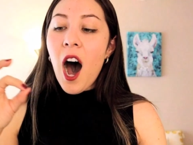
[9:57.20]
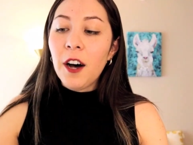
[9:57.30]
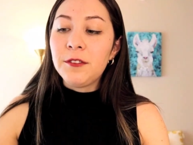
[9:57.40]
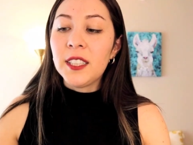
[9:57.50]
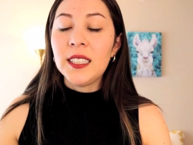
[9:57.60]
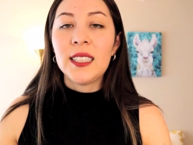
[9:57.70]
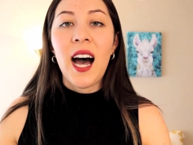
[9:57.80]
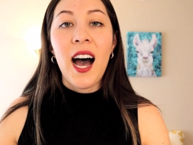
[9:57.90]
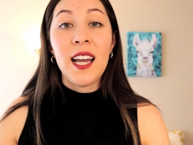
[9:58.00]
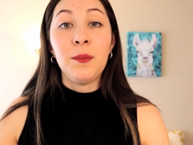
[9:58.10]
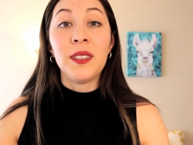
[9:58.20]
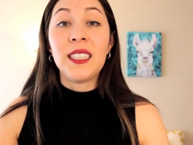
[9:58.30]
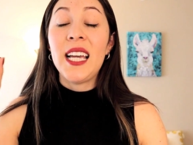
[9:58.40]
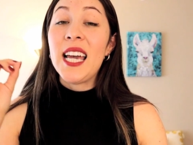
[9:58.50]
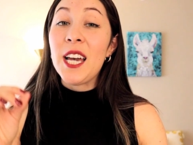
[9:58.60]

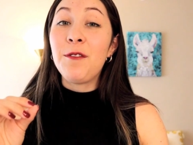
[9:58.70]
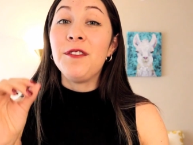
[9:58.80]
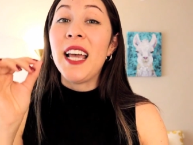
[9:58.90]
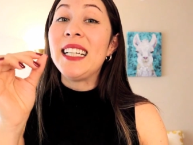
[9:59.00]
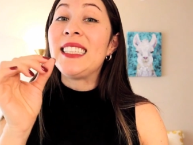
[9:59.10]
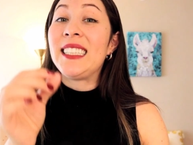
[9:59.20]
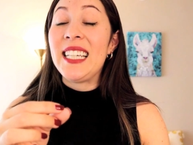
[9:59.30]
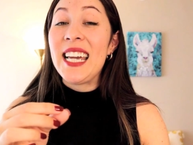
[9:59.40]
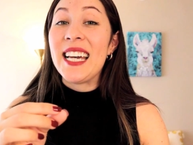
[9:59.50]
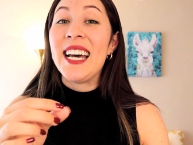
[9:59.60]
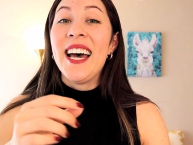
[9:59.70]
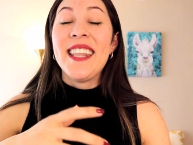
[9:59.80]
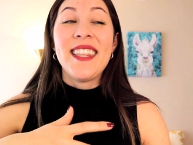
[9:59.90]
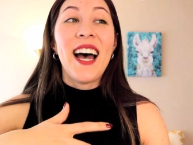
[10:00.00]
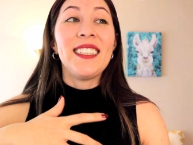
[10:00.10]
Oftentimes, if they see
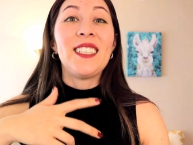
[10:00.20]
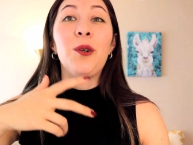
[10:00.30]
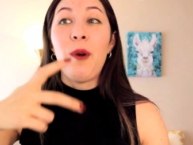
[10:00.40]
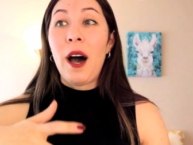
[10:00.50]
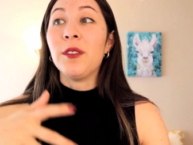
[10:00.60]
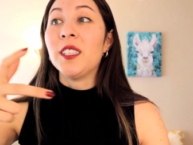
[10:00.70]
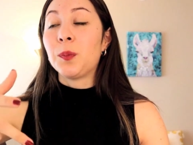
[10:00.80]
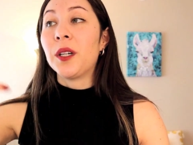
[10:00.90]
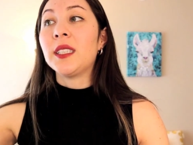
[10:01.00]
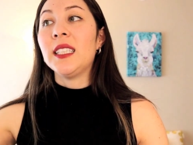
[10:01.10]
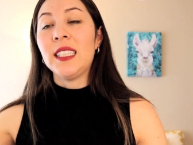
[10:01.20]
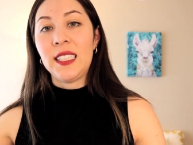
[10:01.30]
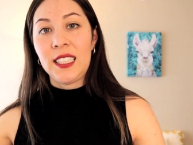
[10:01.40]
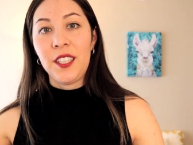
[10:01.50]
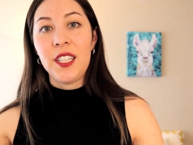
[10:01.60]
that, wow, this person is
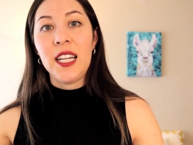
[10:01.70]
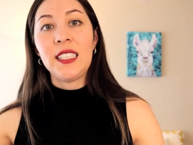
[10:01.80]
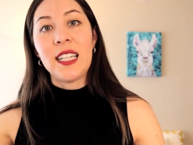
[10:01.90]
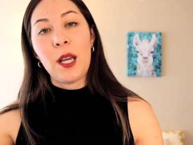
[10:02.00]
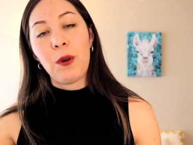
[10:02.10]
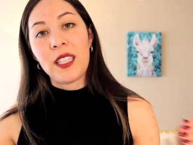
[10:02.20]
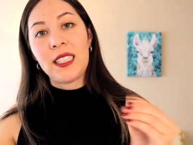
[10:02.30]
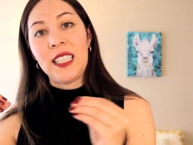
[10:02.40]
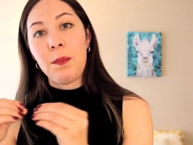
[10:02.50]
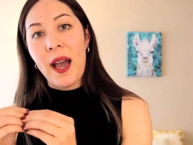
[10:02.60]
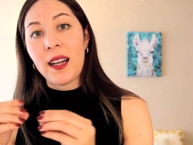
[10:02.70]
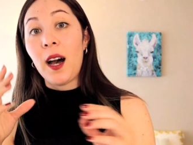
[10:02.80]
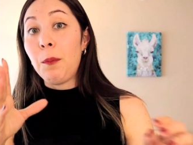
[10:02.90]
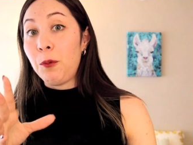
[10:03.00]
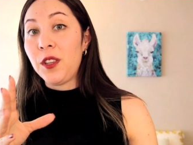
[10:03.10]
serious and they want to sync back up